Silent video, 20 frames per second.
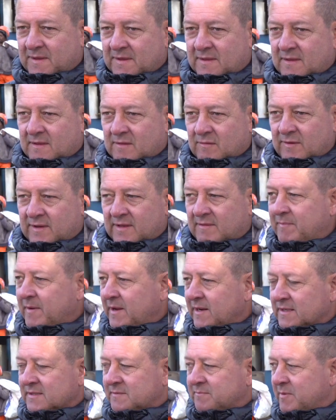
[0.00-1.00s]
This has always
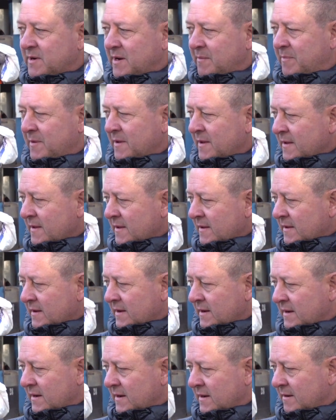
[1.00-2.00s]
been his prep.
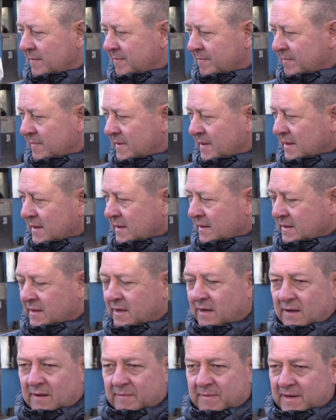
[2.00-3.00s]

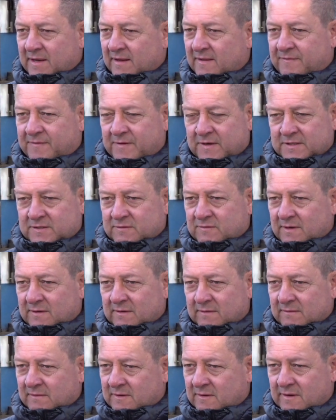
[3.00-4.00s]
Yeah, his first
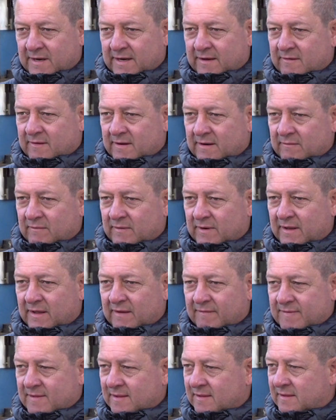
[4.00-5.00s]
run, great run, when he
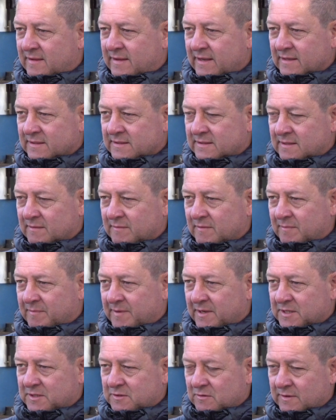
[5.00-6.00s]
gave 6 kilos, then got
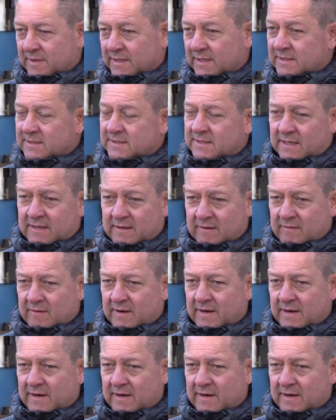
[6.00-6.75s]
beaten short at his second